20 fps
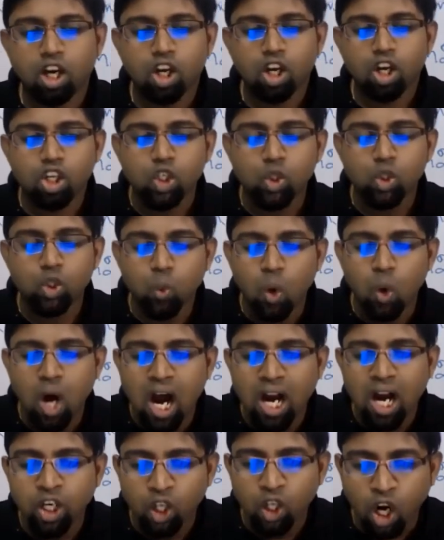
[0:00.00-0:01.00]
You
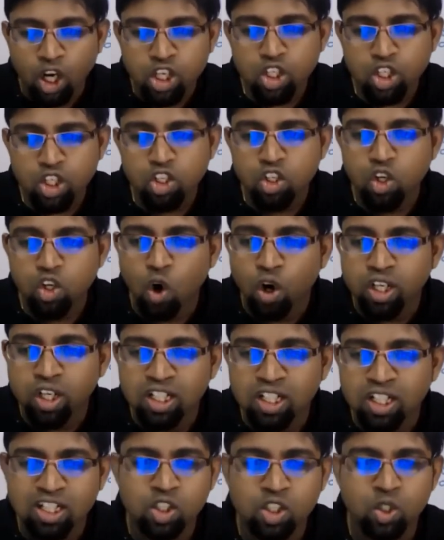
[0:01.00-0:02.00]
are not
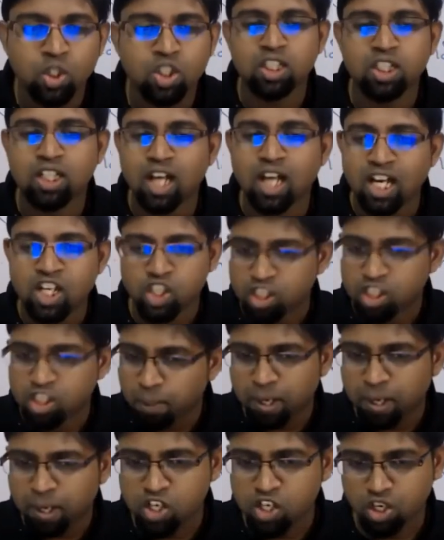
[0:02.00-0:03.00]
going to touch the
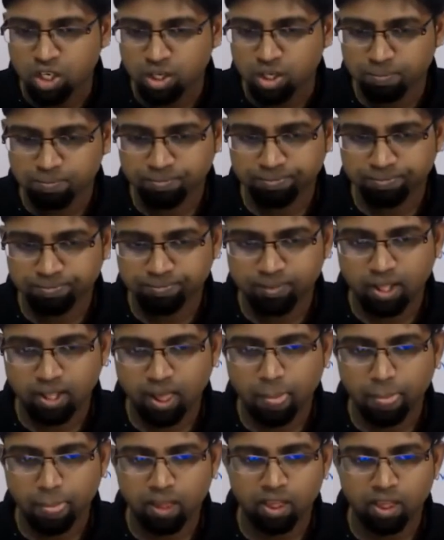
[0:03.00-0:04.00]
patient.
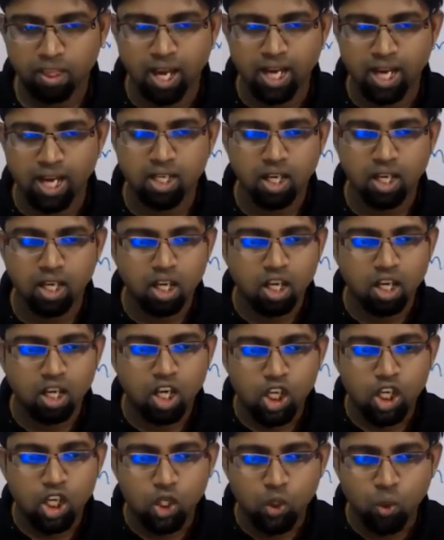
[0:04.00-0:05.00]
Right?
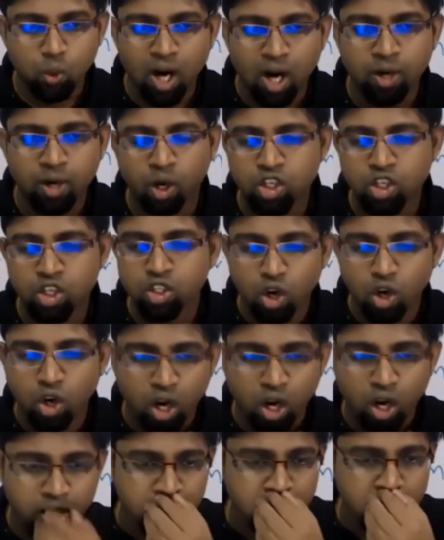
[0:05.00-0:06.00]
You are not
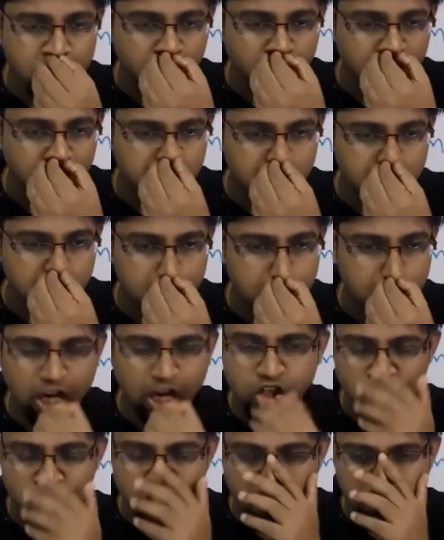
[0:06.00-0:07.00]
going to
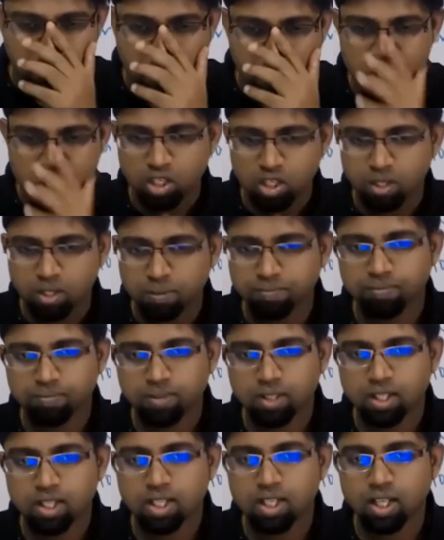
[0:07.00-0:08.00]
touch the patient.
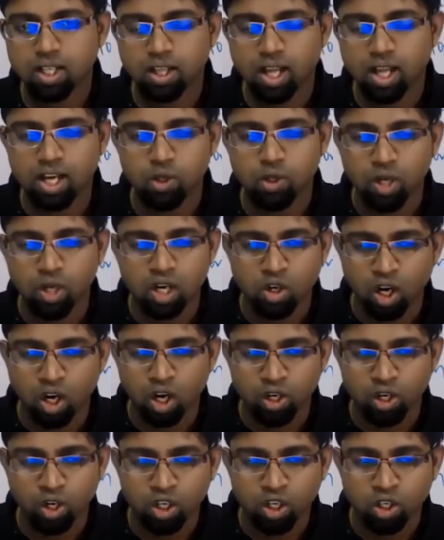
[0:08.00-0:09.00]
Right? You are
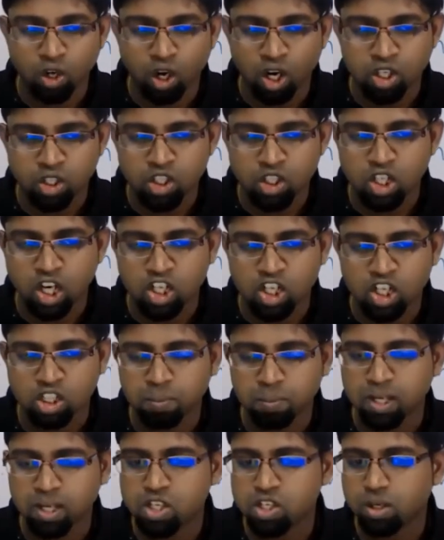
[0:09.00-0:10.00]
not going to touch the
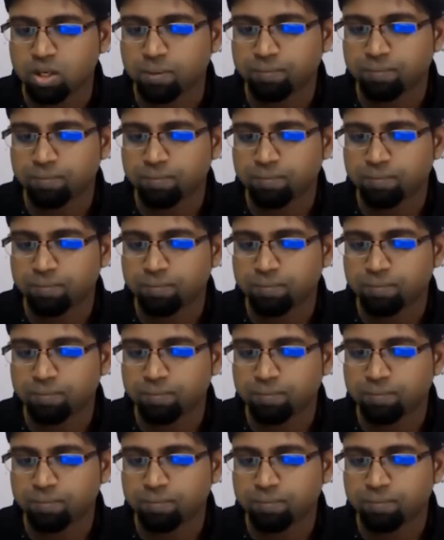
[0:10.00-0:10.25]
patient.